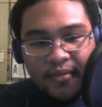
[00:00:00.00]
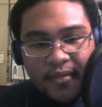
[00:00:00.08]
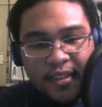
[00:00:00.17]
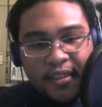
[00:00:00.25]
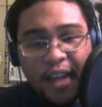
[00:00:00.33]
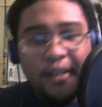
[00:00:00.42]

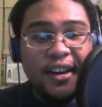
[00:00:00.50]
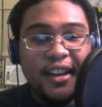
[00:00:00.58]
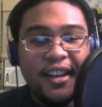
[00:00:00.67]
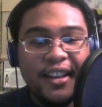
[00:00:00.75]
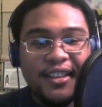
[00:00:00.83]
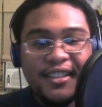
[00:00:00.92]
There it
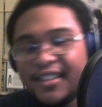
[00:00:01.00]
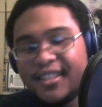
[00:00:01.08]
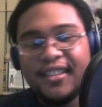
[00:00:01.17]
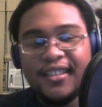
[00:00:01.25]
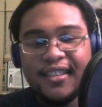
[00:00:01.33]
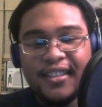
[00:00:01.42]
is.
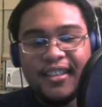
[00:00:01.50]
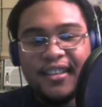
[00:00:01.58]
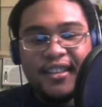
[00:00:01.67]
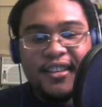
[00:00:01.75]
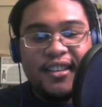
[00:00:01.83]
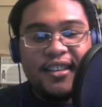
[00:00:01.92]

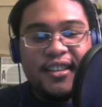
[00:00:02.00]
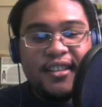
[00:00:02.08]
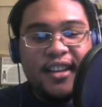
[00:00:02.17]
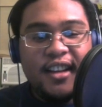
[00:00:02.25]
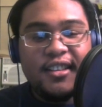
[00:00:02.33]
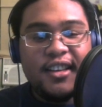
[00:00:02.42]

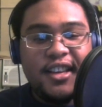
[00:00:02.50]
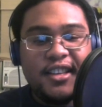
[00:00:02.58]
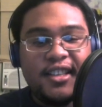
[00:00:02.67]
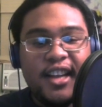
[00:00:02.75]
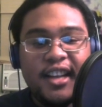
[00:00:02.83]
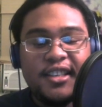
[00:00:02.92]
Natsuki
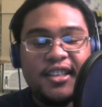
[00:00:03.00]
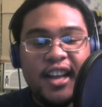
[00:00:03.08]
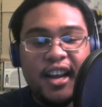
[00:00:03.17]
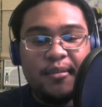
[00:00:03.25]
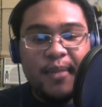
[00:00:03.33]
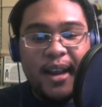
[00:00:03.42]
snatches it
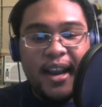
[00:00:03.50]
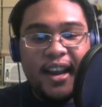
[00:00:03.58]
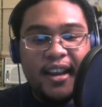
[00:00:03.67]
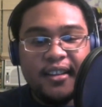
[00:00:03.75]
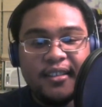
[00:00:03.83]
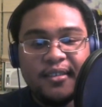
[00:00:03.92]
out of my
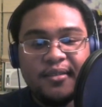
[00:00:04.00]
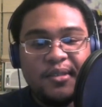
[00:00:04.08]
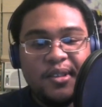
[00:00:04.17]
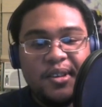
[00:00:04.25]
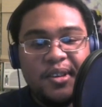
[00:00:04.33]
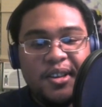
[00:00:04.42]
hand.
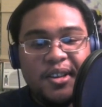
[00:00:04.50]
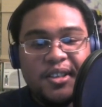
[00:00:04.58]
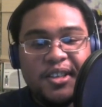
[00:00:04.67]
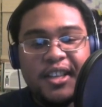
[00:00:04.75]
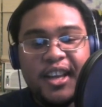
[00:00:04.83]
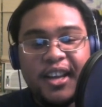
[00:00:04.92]

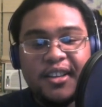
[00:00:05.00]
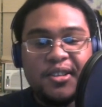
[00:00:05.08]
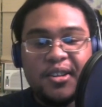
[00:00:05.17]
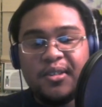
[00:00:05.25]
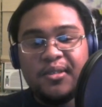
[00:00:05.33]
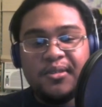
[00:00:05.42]
She then
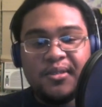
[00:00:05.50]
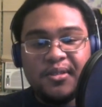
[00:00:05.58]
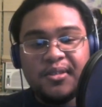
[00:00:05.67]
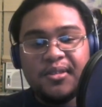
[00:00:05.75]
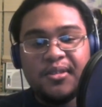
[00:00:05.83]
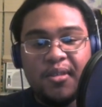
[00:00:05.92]

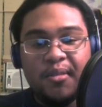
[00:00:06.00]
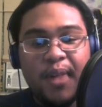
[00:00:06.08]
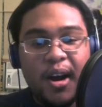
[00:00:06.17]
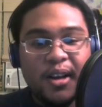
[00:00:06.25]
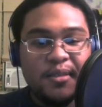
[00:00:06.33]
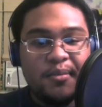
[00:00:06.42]
turns to a
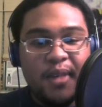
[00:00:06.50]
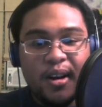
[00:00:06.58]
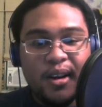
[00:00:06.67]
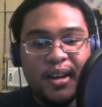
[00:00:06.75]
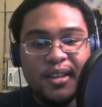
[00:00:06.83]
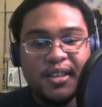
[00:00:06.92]
box of manga
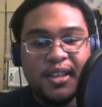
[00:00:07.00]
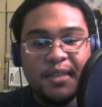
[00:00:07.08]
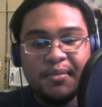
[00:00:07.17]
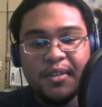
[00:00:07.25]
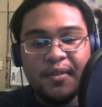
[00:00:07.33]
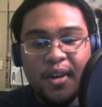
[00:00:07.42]
and slips
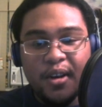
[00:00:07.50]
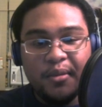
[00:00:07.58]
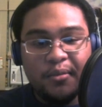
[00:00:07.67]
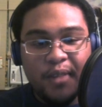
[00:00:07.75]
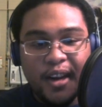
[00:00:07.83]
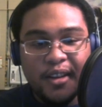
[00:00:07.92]
the volume
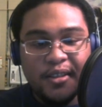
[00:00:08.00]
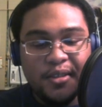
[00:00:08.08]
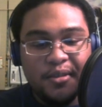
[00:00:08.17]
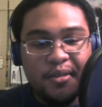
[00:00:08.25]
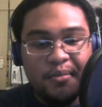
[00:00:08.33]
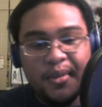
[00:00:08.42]
right into
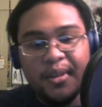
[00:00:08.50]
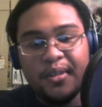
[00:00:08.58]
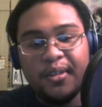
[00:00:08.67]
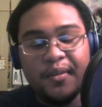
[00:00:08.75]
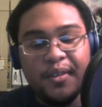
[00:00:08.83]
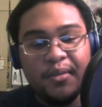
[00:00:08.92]
the middle
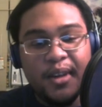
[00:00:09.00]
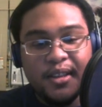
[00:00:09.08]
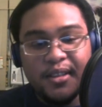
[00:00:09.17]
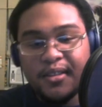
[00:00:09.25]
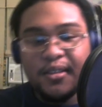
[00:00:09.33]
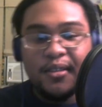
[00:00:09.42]
of the rest.